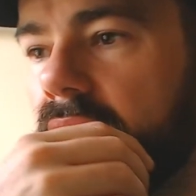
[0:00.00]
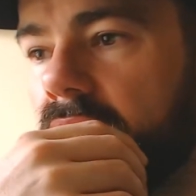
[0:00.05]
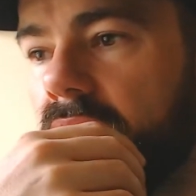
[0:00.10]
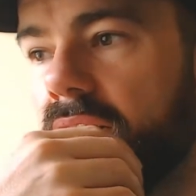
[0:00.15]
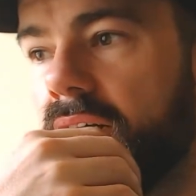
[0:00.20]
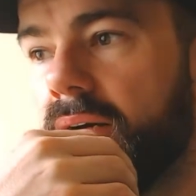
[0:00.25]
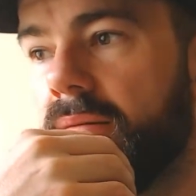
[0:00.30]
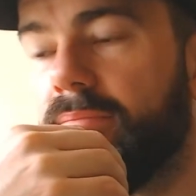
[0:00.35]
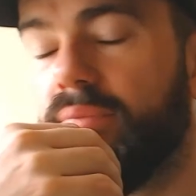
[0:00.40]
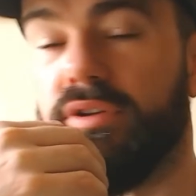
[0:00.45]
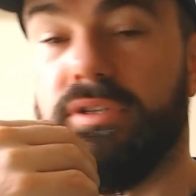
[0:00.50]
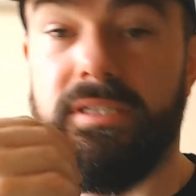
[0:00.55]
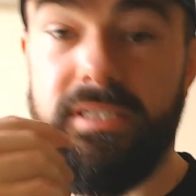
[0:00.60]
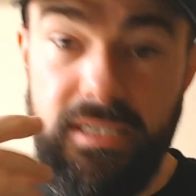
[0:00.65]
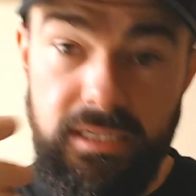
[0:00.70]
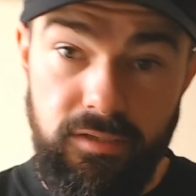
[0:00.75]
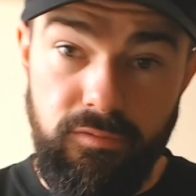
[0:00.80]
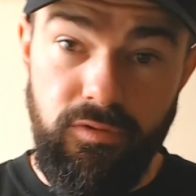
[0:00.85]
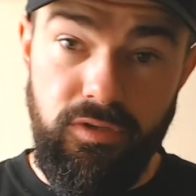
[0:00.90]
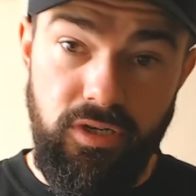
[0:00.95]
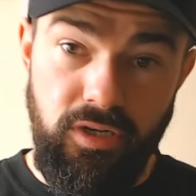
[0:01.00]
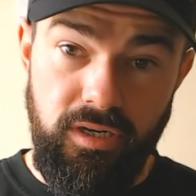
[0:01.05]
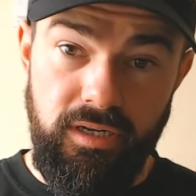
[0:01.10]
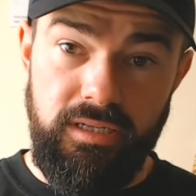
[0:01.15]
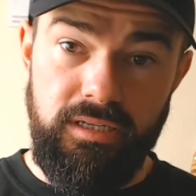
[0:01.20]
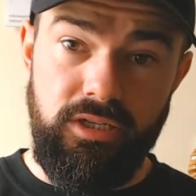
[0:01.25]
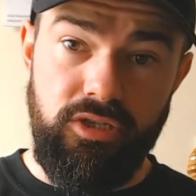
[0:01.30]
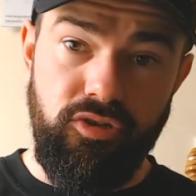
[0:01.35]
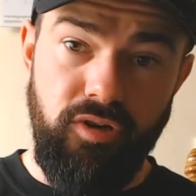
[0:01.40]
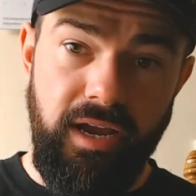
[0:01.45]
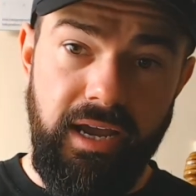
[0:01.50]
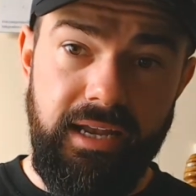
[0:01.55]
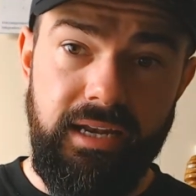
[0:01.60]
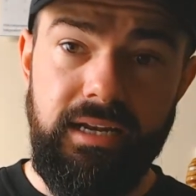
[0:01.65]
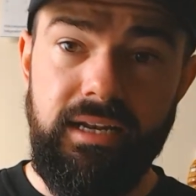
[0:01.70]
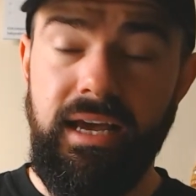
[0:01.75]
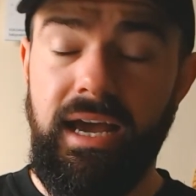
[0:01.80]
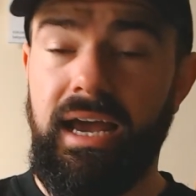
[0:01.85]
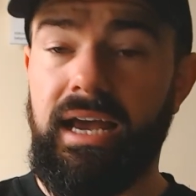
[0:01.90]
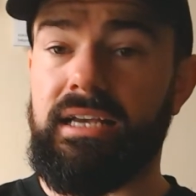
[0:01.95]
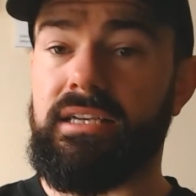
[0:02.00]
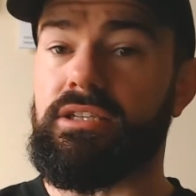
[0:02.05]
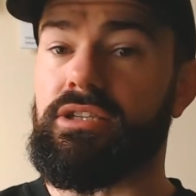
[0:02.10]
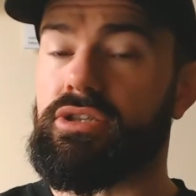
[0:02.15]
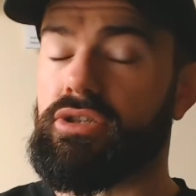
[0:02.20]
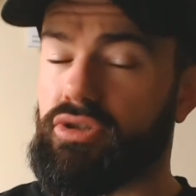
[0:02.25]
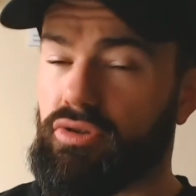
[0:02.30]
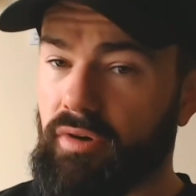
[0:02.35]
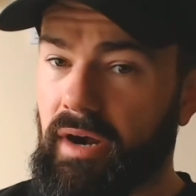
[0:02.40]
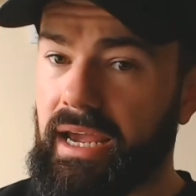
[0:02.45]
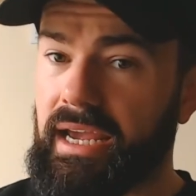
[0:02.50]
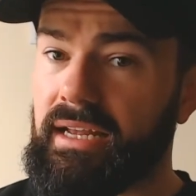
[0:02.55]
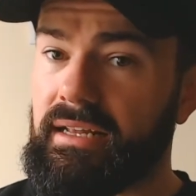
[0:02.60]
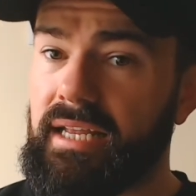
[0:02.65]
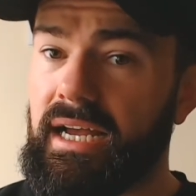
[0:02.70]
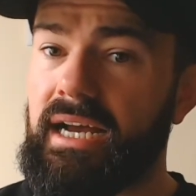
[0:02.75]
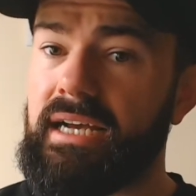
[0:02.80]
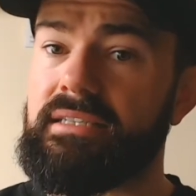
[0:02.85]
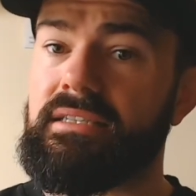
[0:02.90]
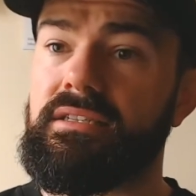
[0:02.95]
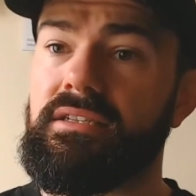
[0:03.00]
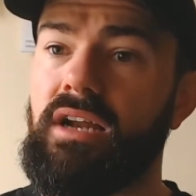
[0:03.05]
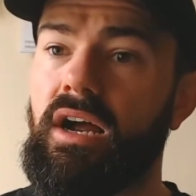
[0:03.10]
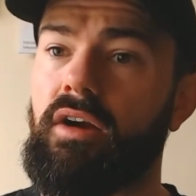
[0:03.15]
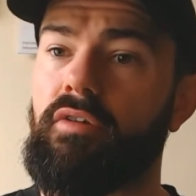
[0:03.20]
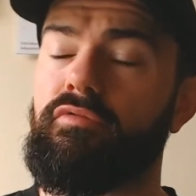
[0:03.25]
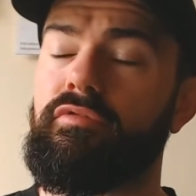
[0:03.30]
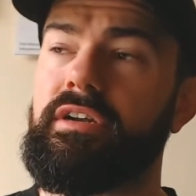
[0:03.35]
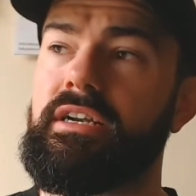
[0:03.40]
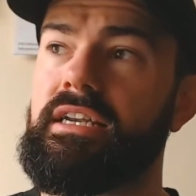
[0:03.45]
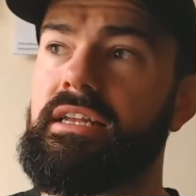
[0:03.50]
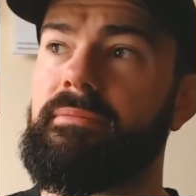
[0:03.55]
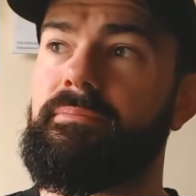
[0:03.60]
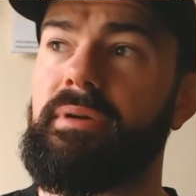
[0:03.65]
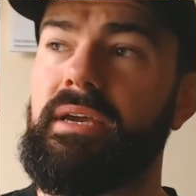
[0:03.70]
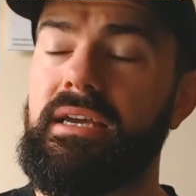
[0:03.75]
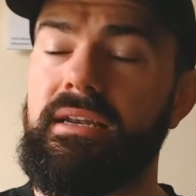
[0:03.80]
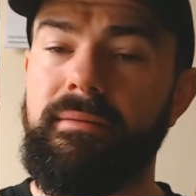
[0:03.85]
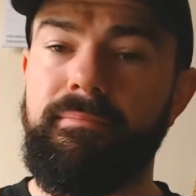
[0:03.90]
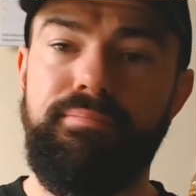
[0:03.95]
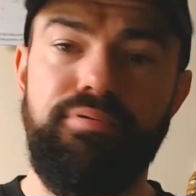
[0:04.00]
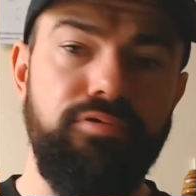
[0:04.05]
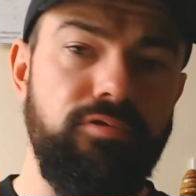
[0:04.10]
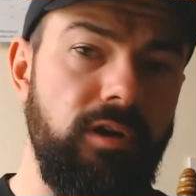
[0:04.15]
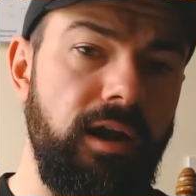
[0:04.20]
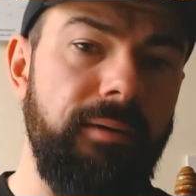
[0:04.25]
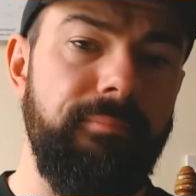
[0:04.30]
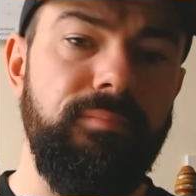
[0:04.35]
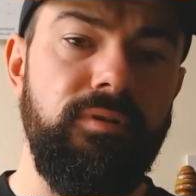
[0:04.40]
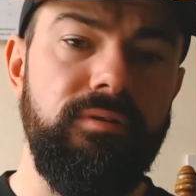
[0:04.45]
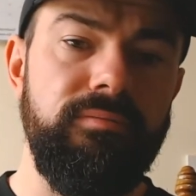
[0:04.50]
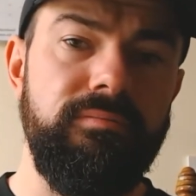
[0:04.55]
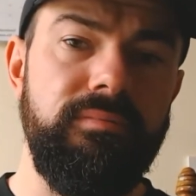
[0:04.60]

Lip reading: But since returning to training, strength has not really been a problem.